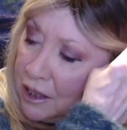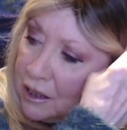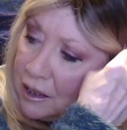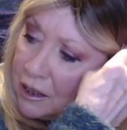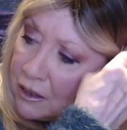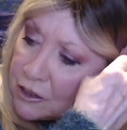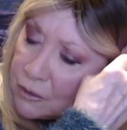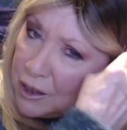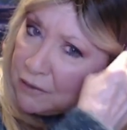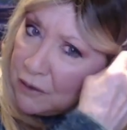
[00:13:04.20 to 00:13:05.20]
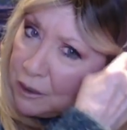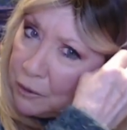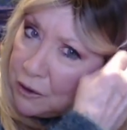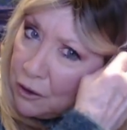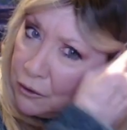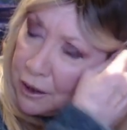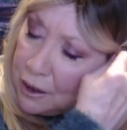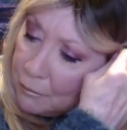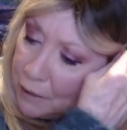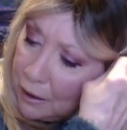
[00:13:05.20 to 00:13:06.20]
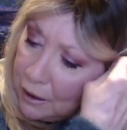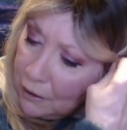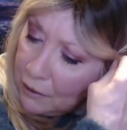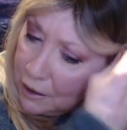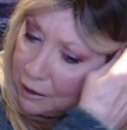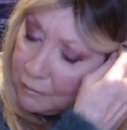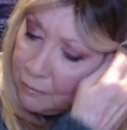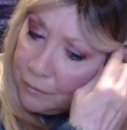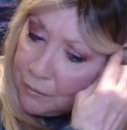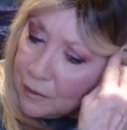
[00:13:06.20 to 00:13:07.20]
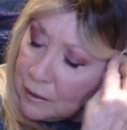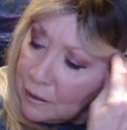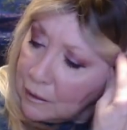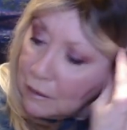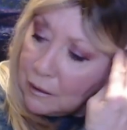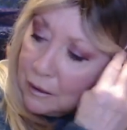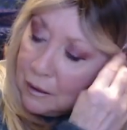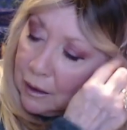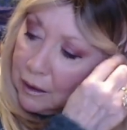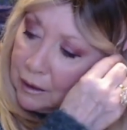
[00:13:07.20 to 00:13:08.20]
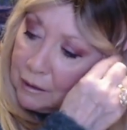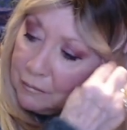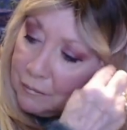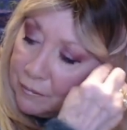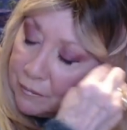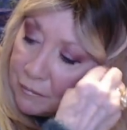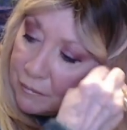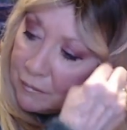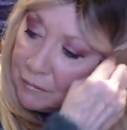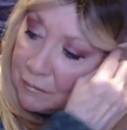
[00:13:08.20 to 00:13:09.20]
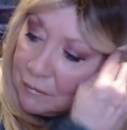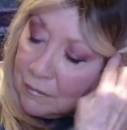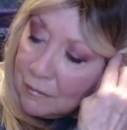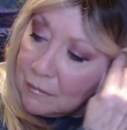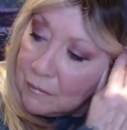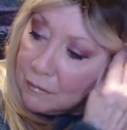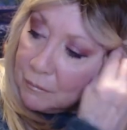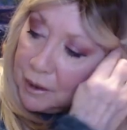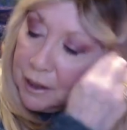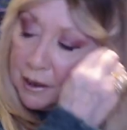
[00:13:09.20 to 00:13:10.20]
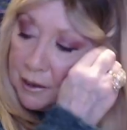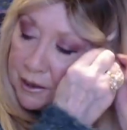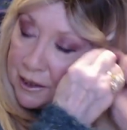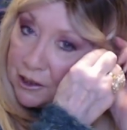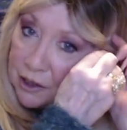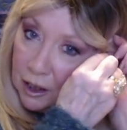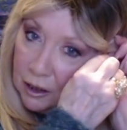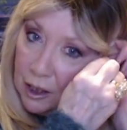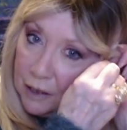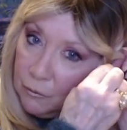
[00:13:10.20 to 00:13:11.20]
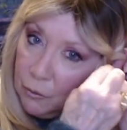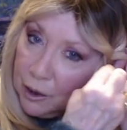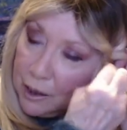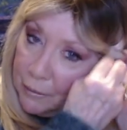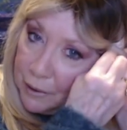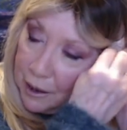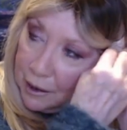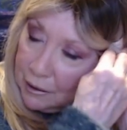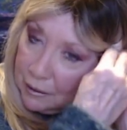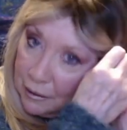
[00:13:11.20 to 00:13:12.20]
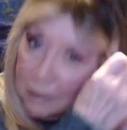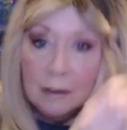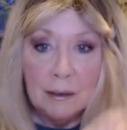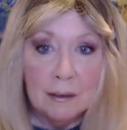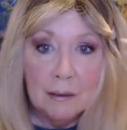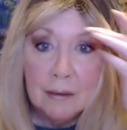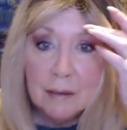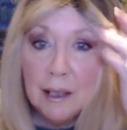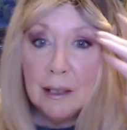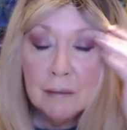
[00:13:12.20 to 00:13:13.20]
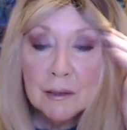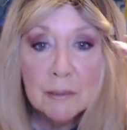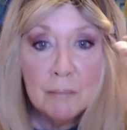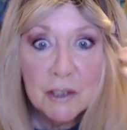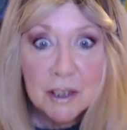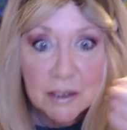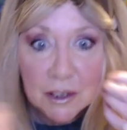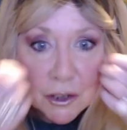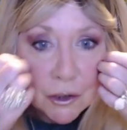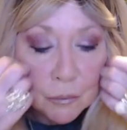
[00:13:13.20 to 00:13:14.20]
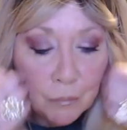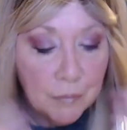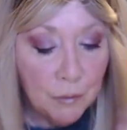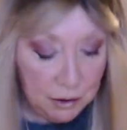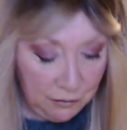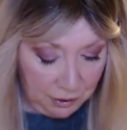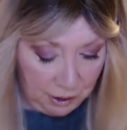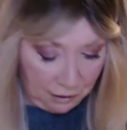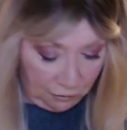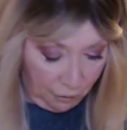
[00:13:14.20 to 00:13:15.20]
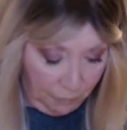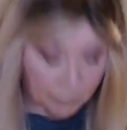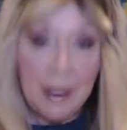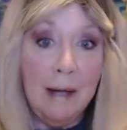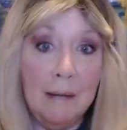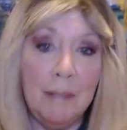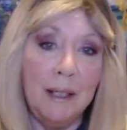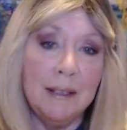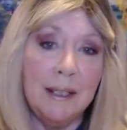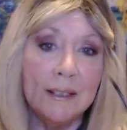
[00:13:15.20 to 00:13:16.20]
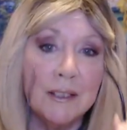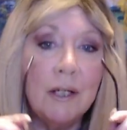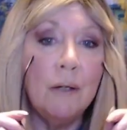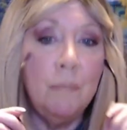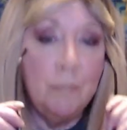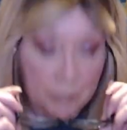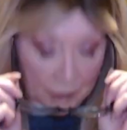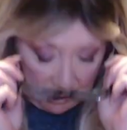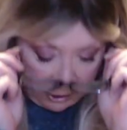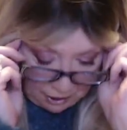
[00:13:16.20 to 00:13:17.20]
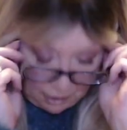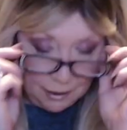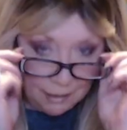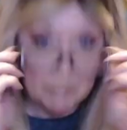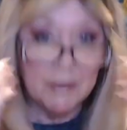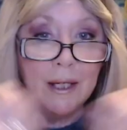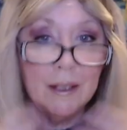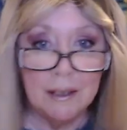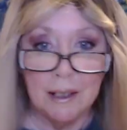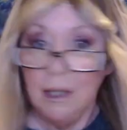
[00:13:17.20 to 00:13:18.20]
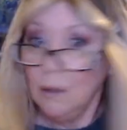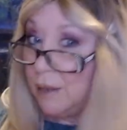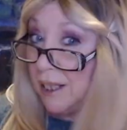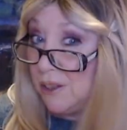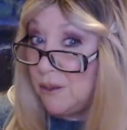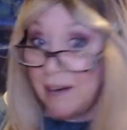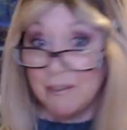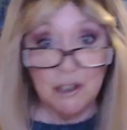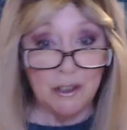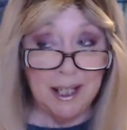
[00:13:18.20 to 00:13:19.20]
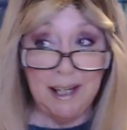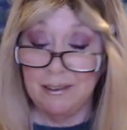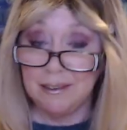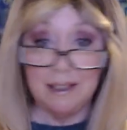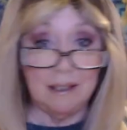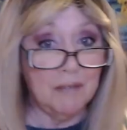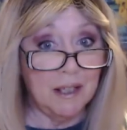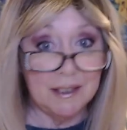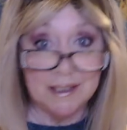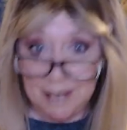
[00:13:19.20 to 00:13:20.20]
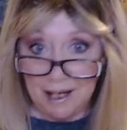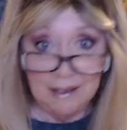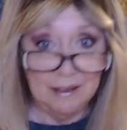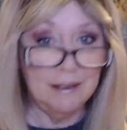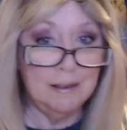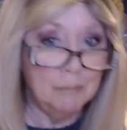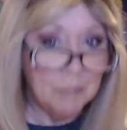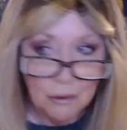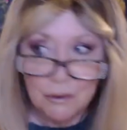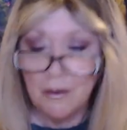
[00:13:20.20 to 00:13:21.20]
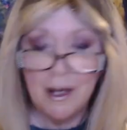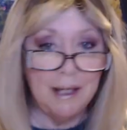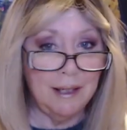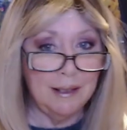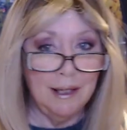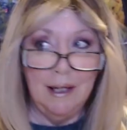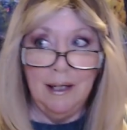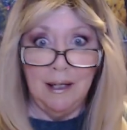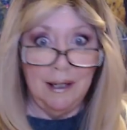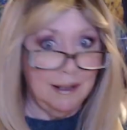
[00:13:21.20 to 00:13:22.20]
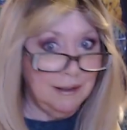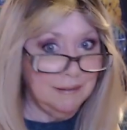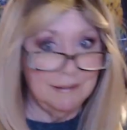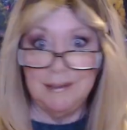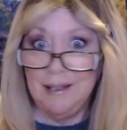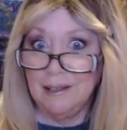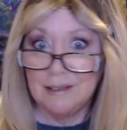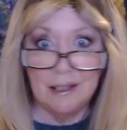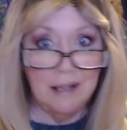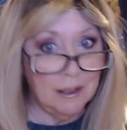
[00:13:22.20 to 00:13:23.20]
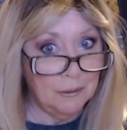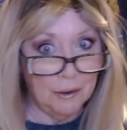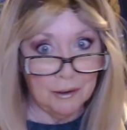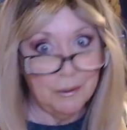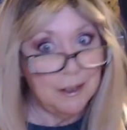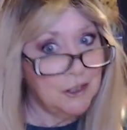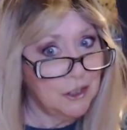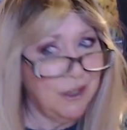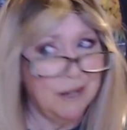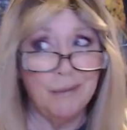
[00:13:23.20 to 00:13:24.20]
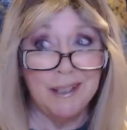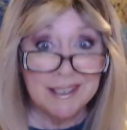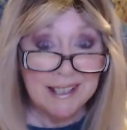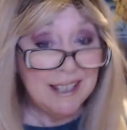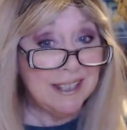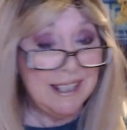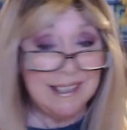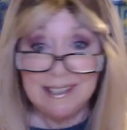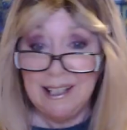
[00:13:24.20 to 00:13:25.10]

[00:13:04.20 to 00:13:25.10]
years whenever I would go to get my hair cut. And, but it is such a lot of work. I would get it yeah it's much easier to do when you're in the other room but yeah so it's but then when I do have short hair then I've got to style it and blow dry it and yeah it's a lot of work when it's short when it's like this